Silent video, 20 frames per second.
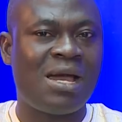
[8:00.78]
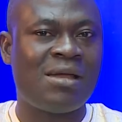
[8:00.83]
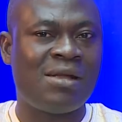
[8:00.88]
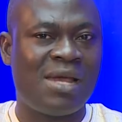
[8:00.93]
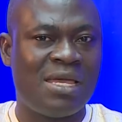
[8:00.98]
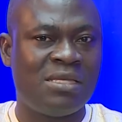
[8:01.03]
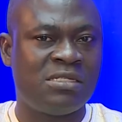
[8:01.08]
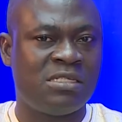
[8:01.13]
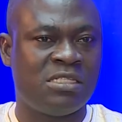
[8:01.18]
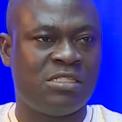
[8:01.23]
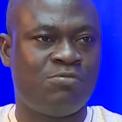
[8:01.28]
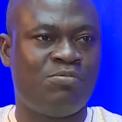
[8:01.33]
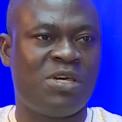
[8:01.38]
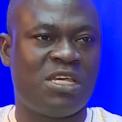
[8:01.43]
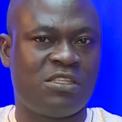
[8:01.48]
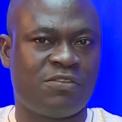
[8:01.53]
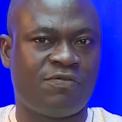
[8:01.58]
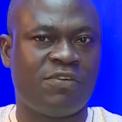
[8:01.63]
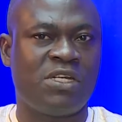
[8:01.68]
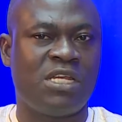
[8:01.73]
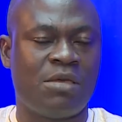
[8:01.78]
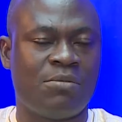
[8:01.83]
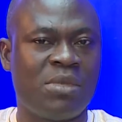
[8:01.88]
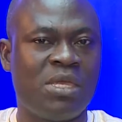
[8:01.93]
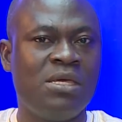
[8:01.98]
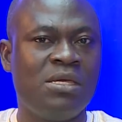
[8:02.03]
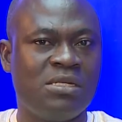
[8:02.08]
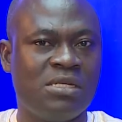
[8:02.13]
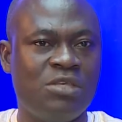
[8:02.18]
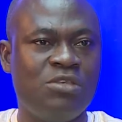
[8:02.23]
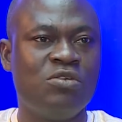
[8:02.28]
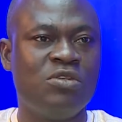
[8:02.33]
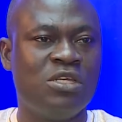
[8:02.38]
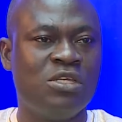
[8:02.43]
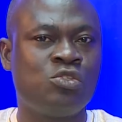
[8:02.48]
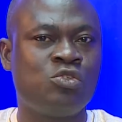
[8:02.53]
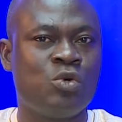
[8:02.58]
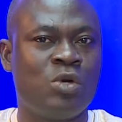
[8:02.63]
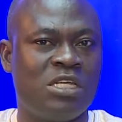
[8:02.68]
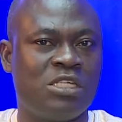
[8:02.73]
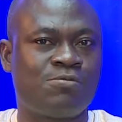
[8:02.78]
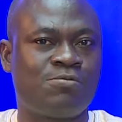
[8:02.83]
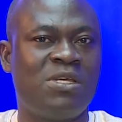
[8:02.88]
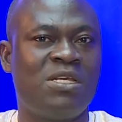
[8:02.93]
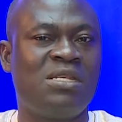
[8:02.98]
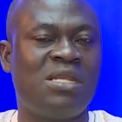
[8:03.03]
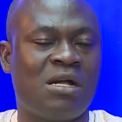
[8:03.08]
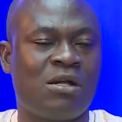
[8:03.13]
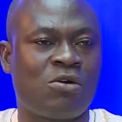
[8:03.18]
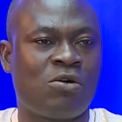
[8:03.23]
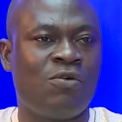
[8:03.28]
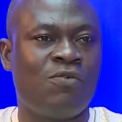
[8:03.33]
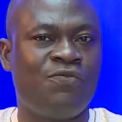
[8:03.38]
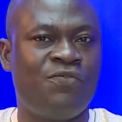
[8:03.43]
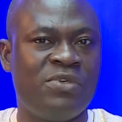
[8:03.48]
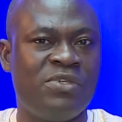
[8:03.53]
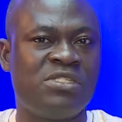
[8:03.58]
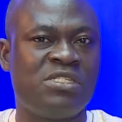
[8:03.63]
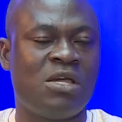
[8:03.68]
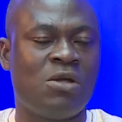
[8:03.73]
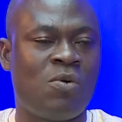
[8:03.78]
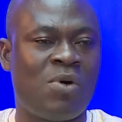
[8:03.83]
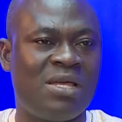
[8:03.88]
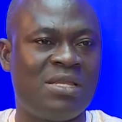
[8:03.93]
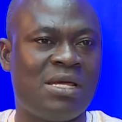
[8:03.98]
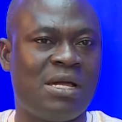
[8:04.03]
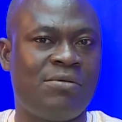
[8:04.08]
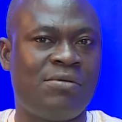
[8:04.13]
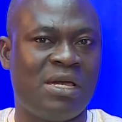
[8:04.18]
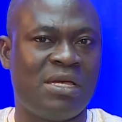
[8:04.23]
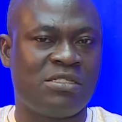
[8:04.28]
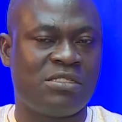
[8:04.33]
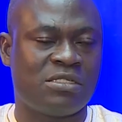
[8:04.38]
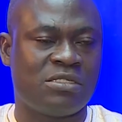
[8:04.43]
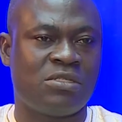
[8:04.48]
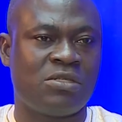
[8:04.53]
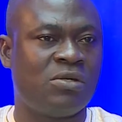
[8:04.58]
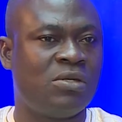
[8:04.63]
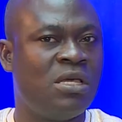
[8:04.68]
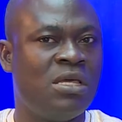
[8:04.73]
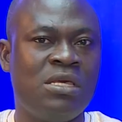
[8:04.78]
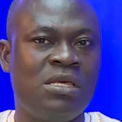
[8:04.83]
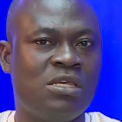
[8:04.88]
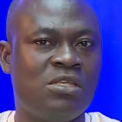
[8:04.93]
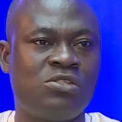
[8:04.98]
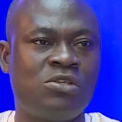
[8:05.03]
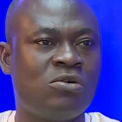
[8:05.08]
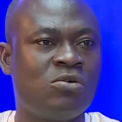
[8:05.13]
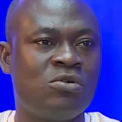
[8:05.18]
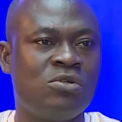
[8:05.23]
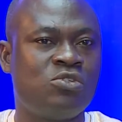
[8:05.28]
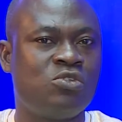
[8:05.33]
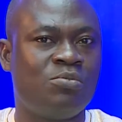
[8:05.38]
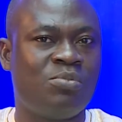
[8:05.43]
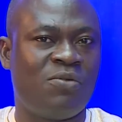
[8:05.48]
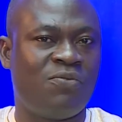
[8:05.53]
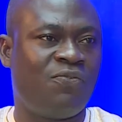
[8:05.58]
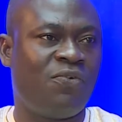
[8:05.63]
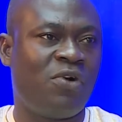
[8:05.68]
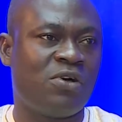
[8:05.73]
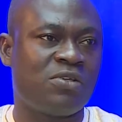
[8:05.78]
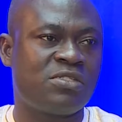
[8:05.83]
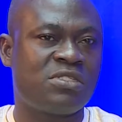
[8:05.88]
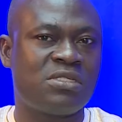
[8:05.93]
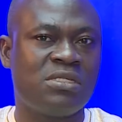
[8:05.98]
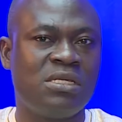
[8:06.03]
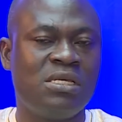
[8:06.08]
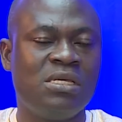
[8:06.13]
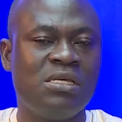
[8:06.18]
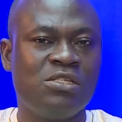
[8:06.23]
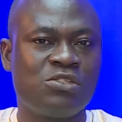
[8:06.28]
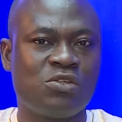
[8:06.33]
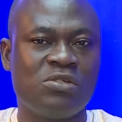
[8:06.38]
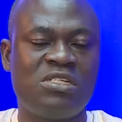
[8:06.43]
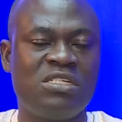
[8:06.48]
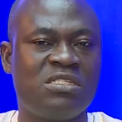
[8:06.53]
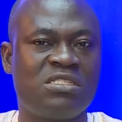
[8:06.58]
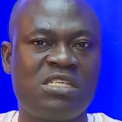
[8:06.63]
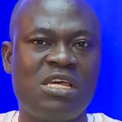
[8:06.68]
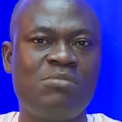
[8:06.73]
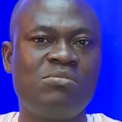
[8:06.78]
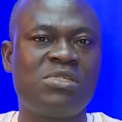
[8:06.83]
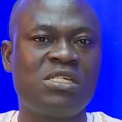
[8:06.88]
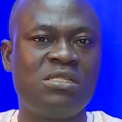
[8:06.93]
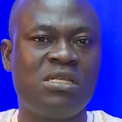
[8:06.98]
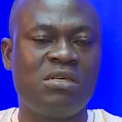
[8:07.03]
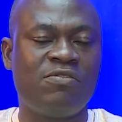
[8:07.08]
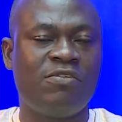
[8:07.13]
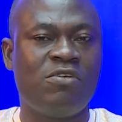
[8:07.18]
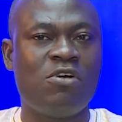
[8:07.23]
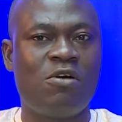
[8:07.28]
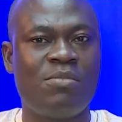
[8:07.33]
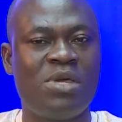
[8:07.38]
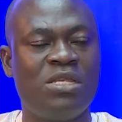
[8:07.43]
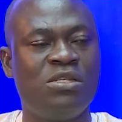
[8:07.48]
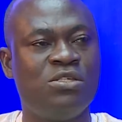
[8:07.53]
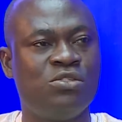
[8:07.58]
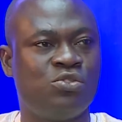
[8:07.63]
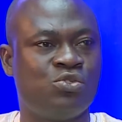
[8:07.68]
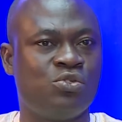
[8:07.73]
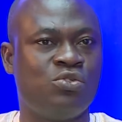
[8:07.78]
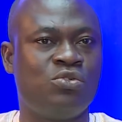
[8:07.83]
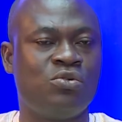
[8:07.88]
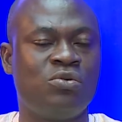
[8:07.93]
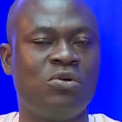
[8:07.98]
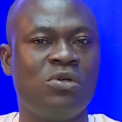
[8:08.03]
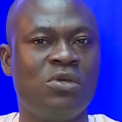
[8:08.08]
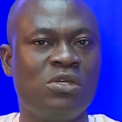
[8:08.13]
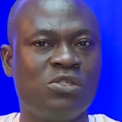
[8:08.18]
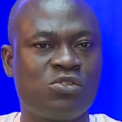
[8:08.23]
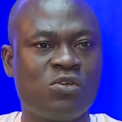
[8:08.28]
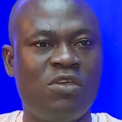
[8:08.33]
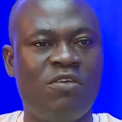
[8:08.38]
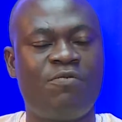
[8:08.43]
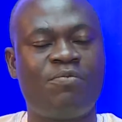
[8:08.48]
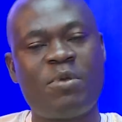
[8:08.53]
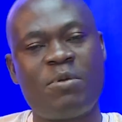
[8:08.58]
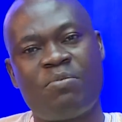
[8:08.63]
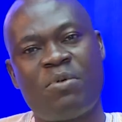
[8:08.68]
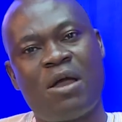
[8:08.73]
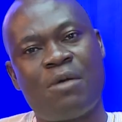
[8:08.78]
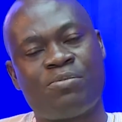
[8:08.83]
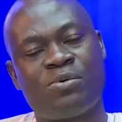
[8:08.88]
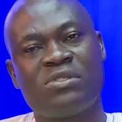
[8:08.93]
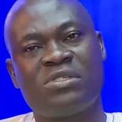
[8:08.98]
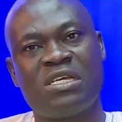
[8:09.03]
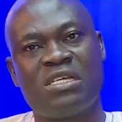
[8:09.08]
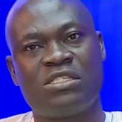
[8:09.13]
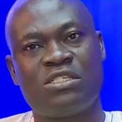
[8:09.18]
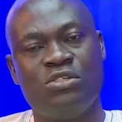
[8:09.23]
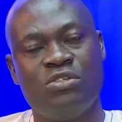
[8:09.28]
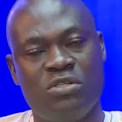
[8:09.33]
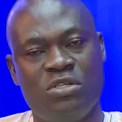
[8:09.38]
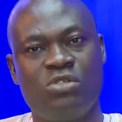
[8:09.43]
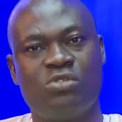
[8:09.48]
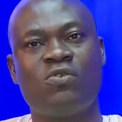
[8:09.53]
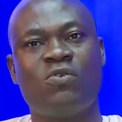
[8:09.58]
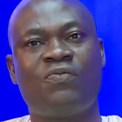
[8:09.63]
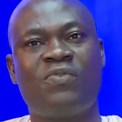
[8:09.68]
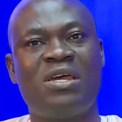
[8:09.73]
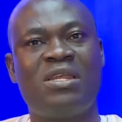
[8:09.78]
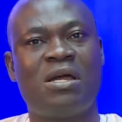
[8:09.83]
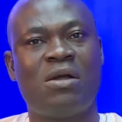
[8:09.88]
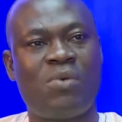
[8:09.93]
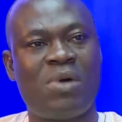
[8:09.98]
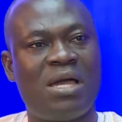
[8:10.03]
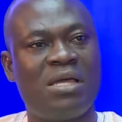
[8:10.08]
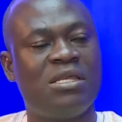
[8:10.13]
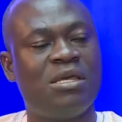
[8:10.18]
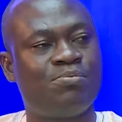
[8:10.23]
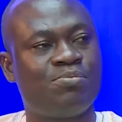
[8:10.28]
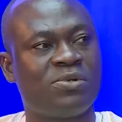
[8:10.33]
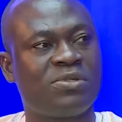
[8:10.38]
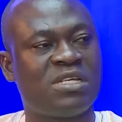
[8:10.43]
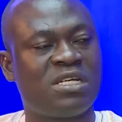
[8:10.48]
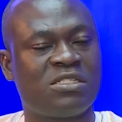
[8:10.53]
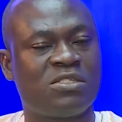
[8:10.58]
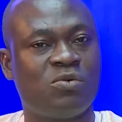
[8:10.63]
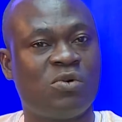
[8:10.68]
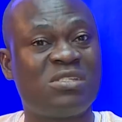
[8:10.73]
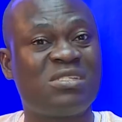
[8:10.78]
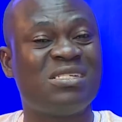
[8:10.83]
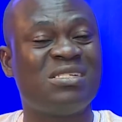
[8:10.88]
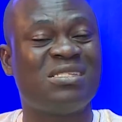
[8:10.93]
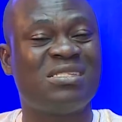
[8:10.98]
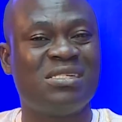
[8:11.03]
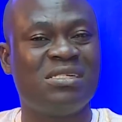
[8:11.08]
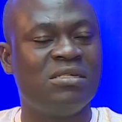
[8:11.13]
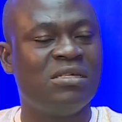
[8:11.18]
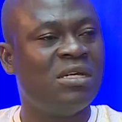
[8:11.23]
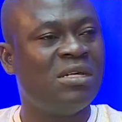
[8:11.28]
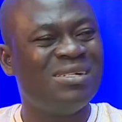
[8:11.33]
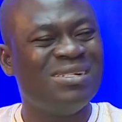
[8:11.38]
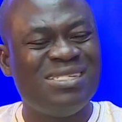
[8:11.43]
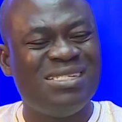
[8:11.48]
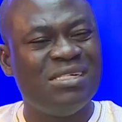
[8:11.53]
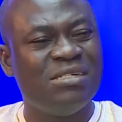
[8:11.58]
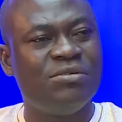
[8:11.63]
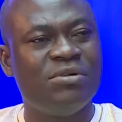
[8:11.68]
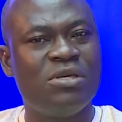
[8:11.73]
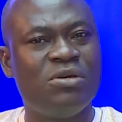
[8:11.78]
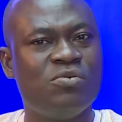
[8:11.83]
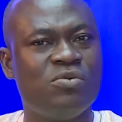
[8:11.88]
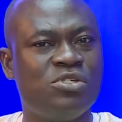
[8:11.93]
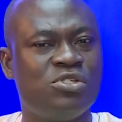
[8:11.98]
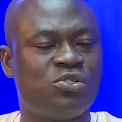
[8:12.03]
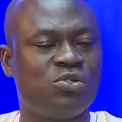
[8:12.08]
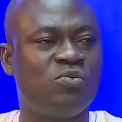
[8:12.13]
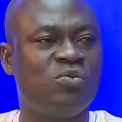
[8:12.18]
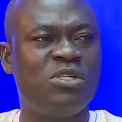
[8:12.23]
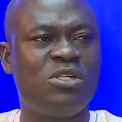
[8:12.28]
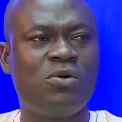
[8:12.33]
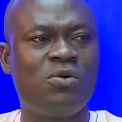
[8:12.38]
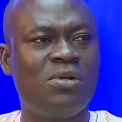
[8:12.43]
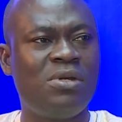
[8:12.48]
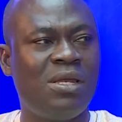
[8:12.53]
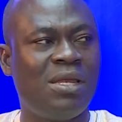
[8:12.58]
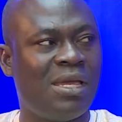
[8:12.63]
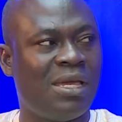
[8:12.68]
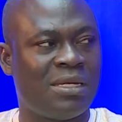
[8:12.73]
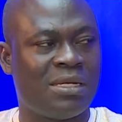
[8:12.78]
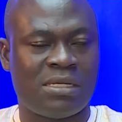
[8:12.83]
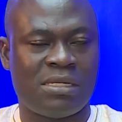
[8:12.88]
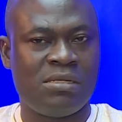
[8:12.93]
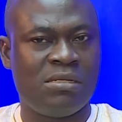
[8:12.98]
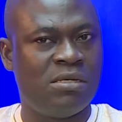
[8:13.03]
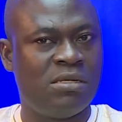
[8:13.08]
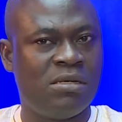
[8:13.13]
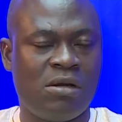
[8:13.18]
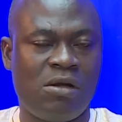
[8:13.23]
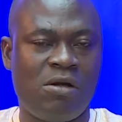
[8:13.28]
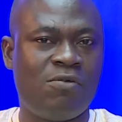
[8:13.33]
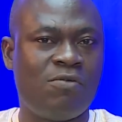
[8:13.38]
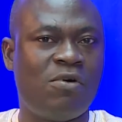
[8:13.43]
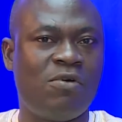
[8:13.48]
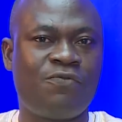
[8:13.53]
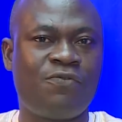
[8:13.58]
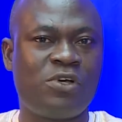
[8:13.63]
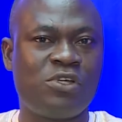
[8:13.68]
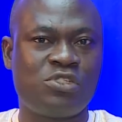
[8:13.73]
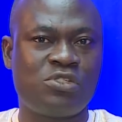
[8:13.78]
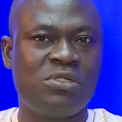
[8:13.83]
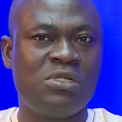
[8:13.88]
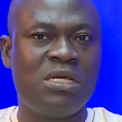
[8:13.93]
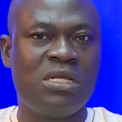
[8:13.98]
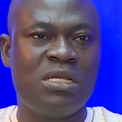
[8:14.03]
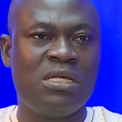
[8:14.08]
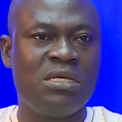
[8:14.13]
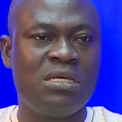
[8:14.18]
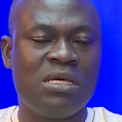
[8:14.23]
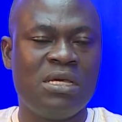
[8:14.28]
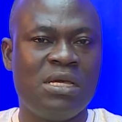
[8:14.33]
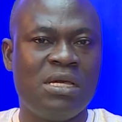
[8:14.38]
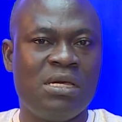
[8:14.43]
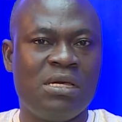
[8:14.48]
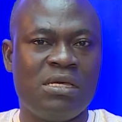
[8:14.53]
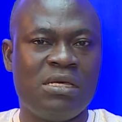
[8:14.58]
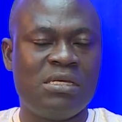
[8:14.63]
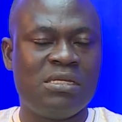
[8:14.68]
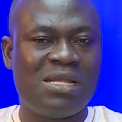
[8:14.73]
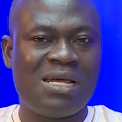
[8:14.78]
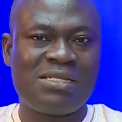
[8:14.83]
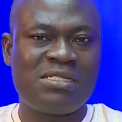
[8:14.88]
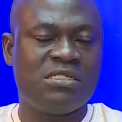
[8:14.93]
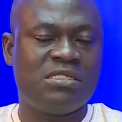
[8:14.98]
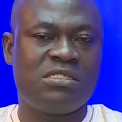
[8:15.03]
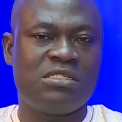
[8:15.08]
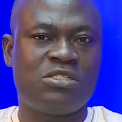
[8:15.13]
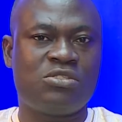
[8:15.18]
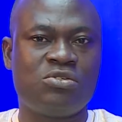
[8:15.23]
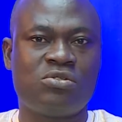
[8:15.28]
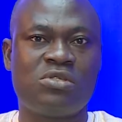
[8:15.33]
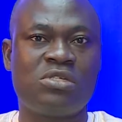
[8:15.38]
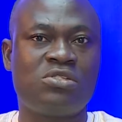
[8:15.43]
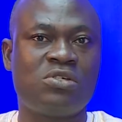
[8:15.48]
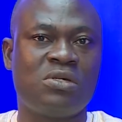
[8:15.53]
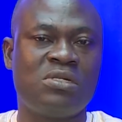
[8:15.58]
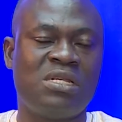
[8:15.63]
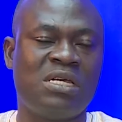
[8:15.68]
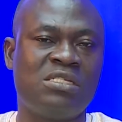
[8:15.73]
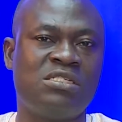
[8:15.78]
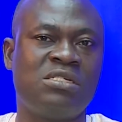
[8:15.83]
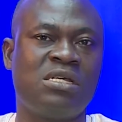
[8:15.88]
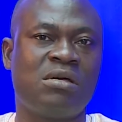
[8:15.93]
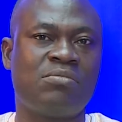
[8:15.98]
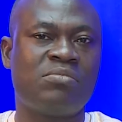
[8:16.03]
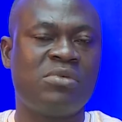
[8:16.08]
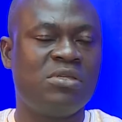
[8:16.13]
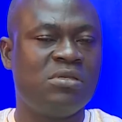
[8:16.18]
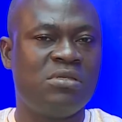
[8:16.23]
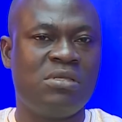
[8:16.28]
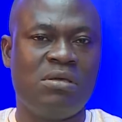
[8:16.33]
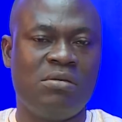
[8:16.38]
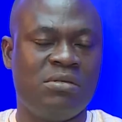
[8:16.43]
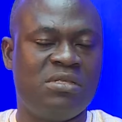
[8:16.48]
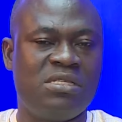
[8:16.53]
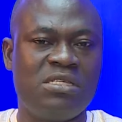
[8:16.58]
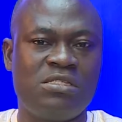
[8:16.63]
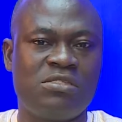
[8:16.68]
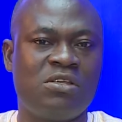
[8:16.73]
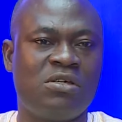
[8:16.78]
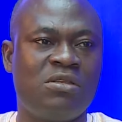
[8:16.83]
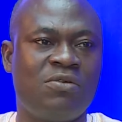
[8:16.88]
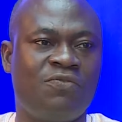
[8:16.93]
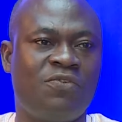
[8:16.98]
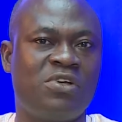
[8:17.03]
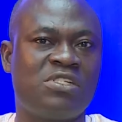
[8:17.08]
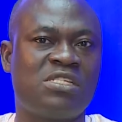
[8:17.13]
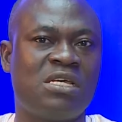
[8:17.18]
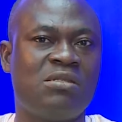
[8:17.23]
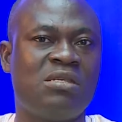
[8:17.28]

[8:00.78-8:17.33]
that rice is best for them, then you need to explain and convince them why that rice is not. It's not going to be forced. So the same thing the government needs to do. So if people are protesting, you need to find out why are they protesting? What is the real issue? We don't learn. Unfortunately, that is the situation in Nigeria. This is not the first